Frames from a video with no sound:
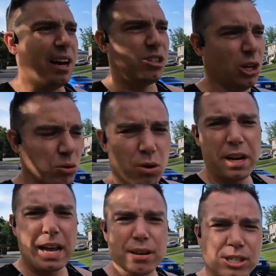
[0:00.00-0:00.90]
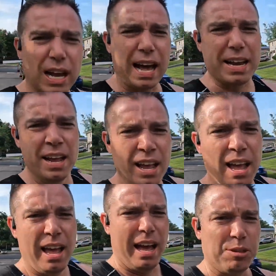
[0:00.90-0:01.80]
So running outside
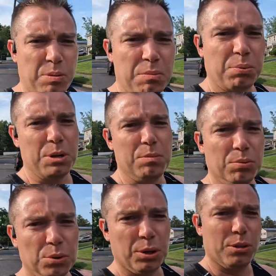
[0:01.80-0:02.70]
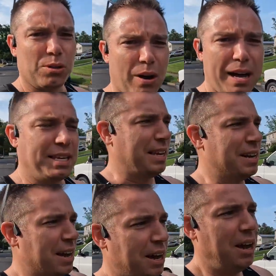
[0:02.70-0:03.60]
has been pretty brutal. So I
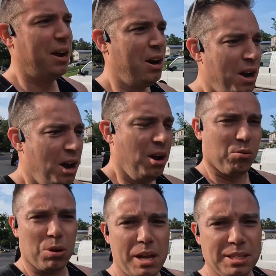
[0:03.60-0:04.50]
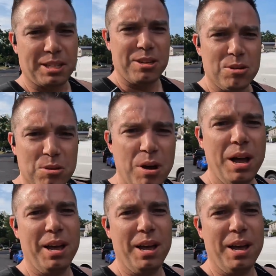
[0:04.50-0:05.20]
can relate to you